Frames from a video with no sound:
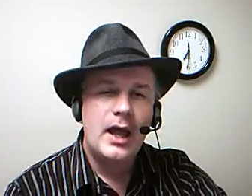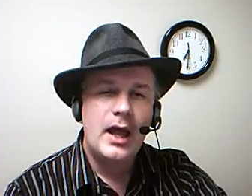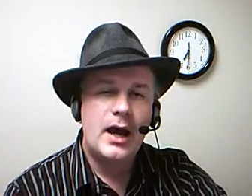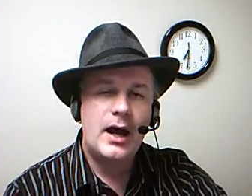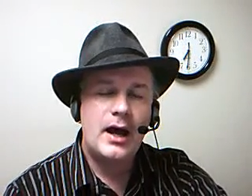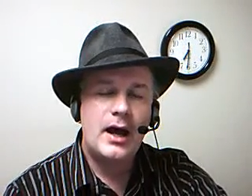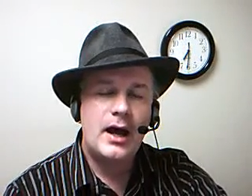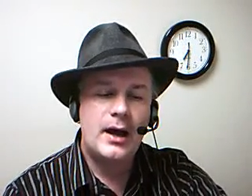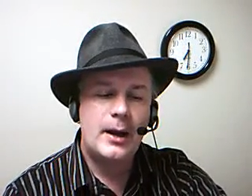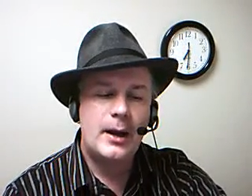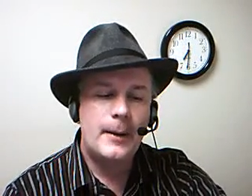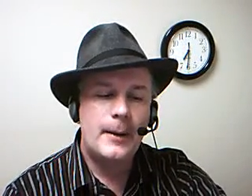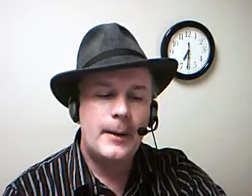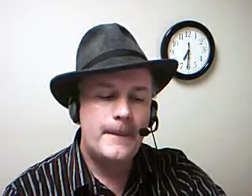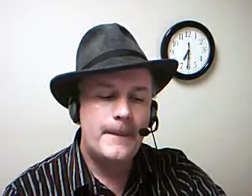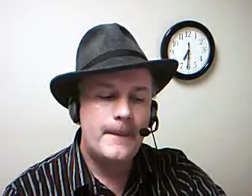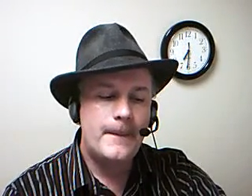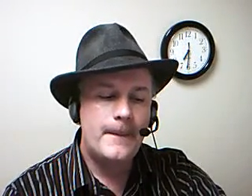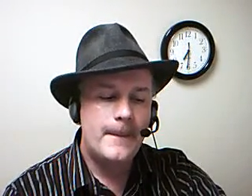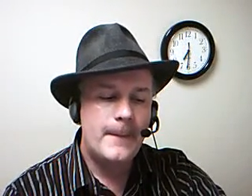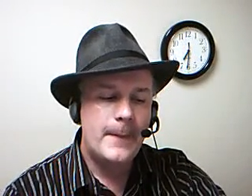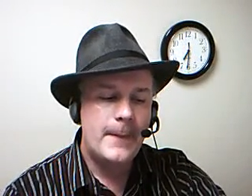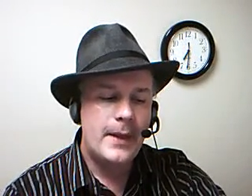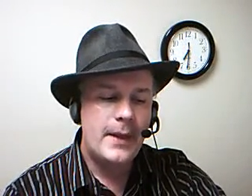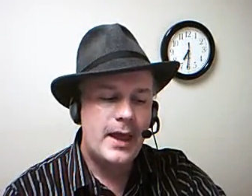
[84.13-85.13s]

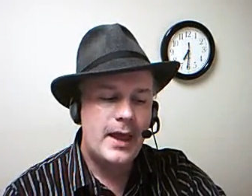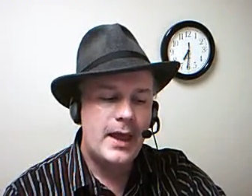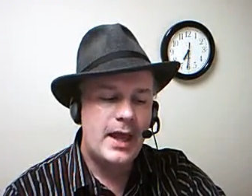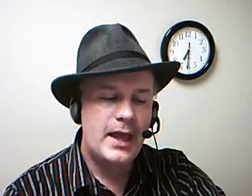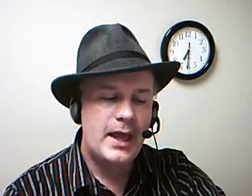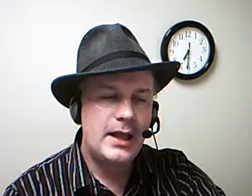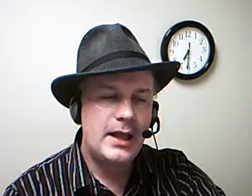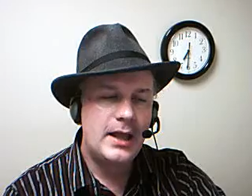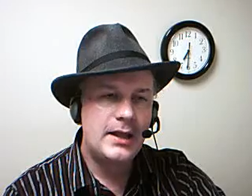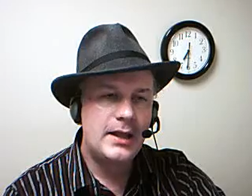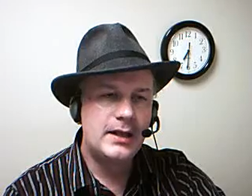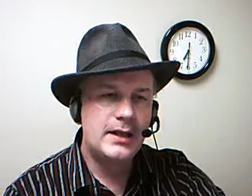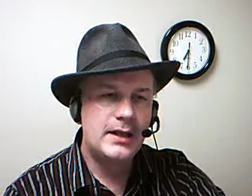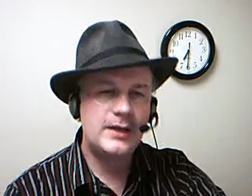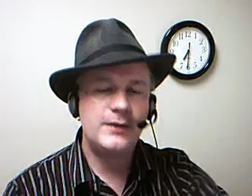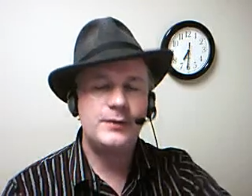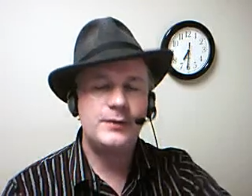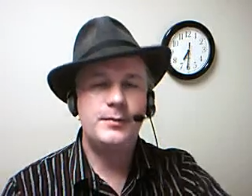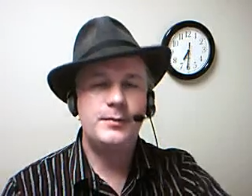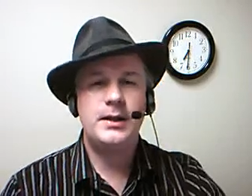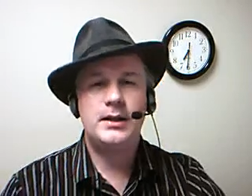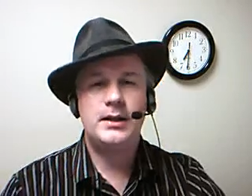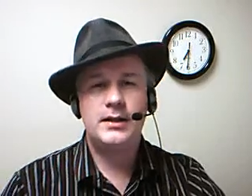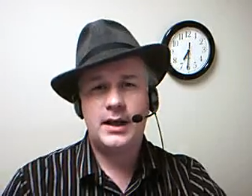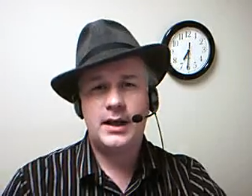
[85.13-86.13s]
And it
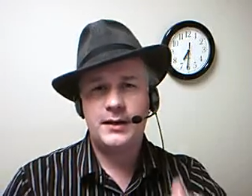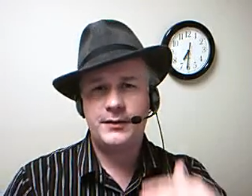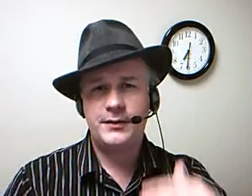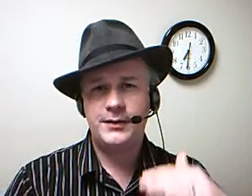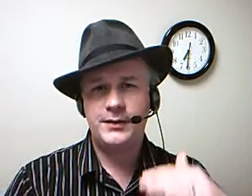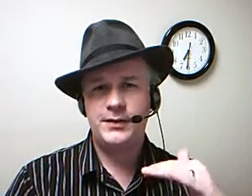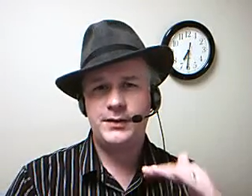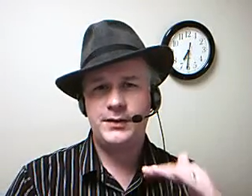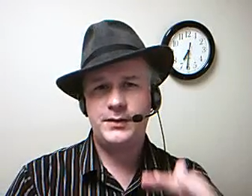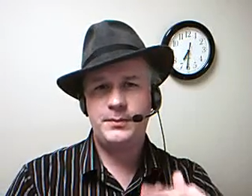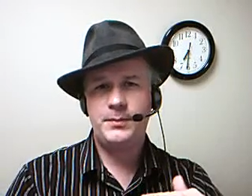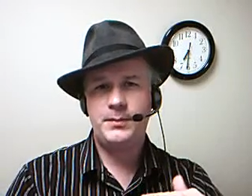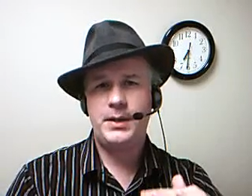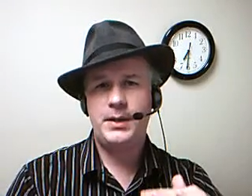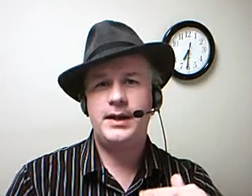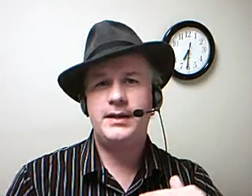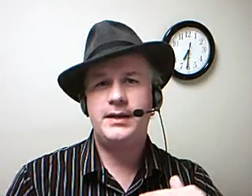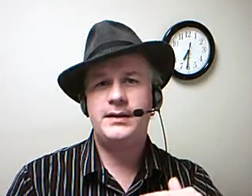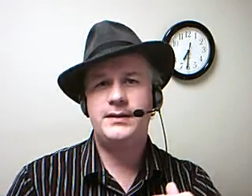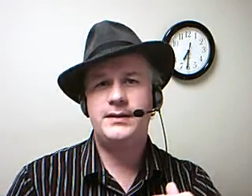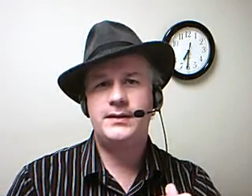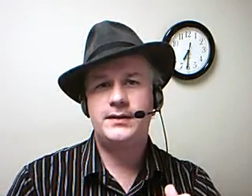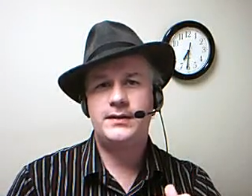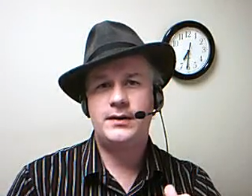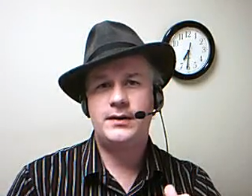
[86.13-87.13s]
gives me a lot of
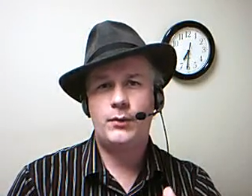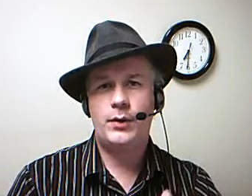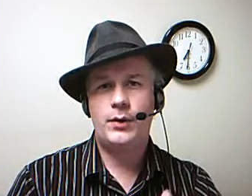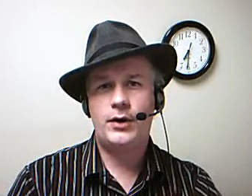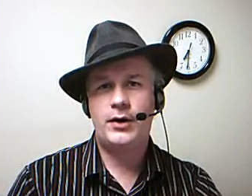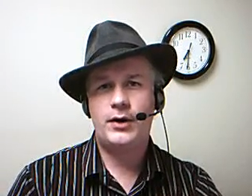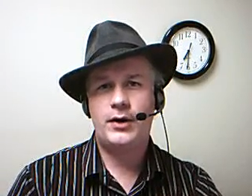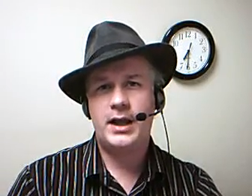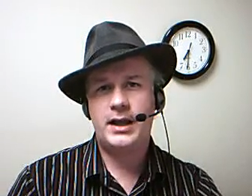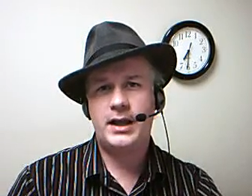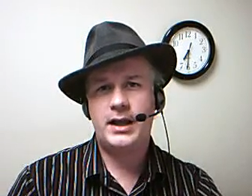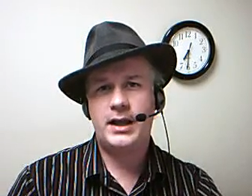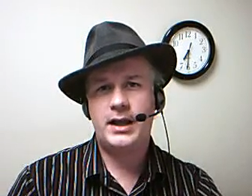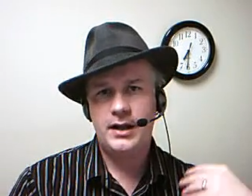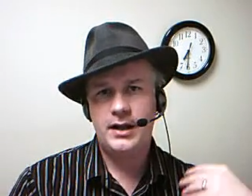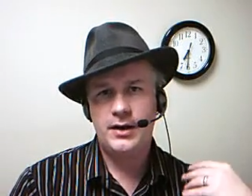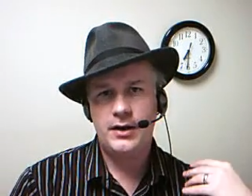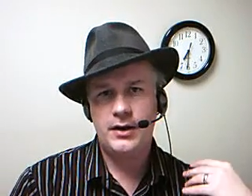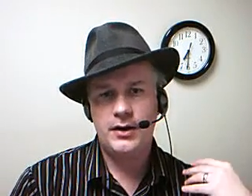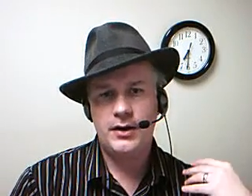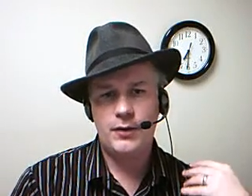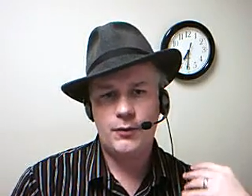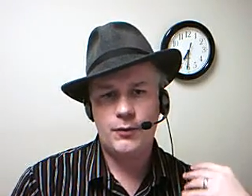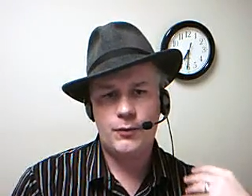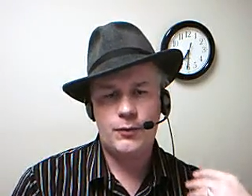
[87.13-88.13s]
space where I
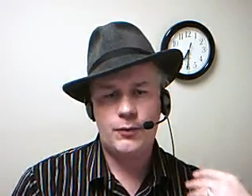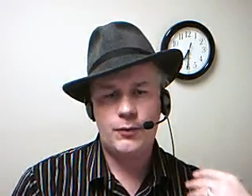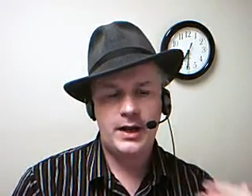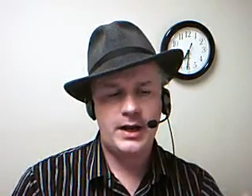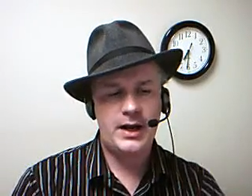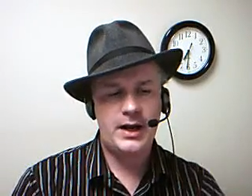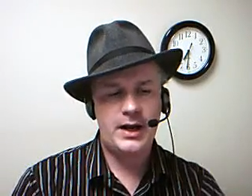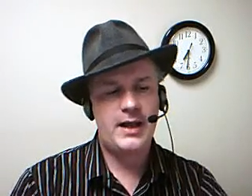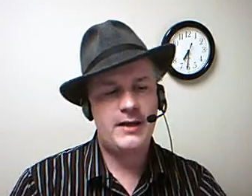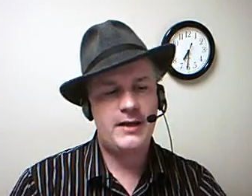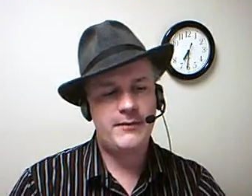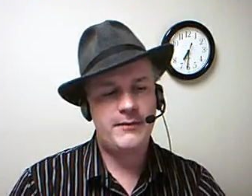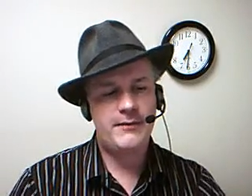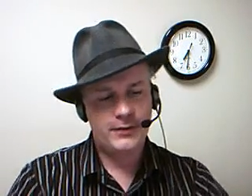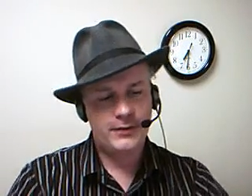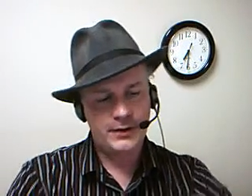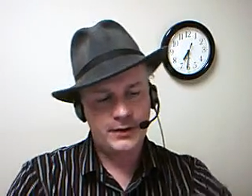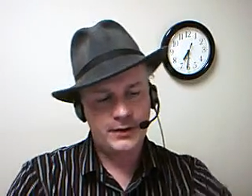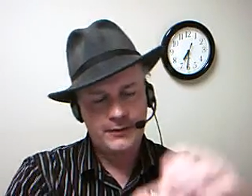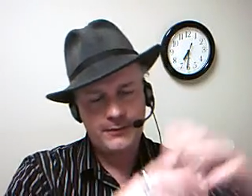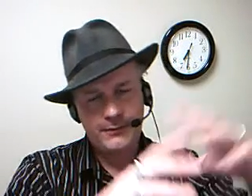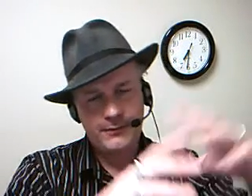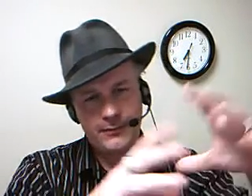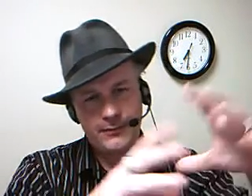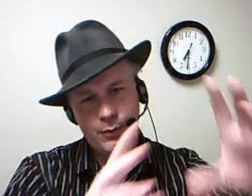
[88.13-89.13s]
can write a
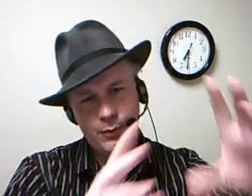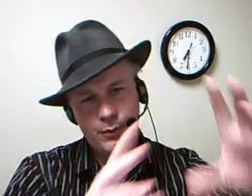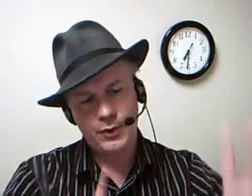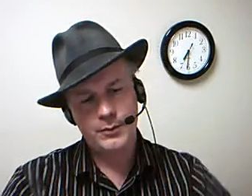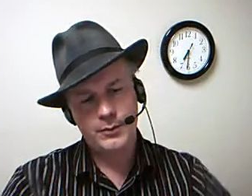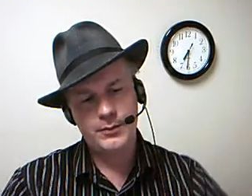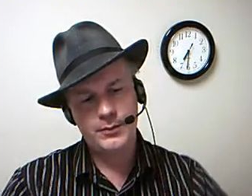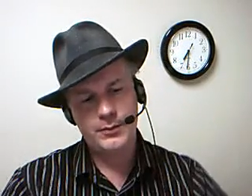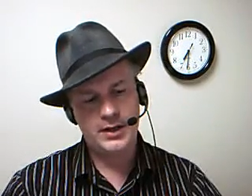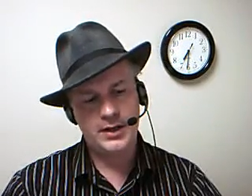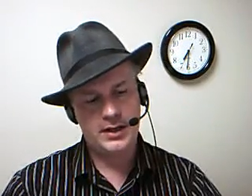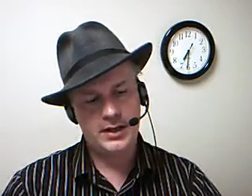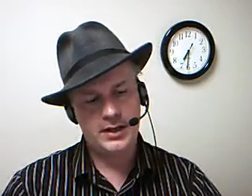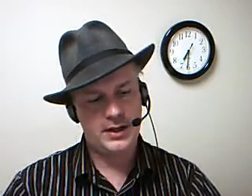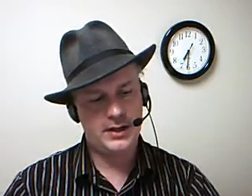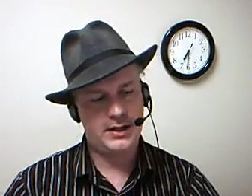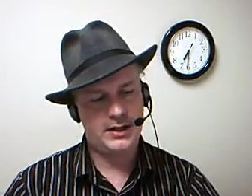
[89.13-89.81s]
fully formed